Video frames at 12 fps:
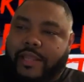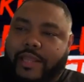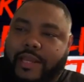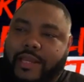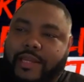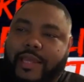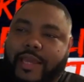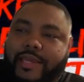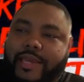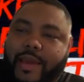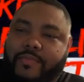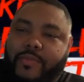they they
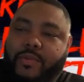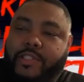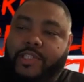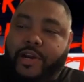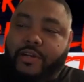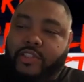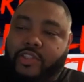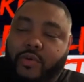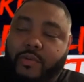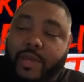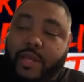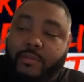kept the returns to
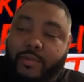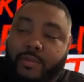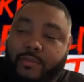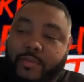a minimum,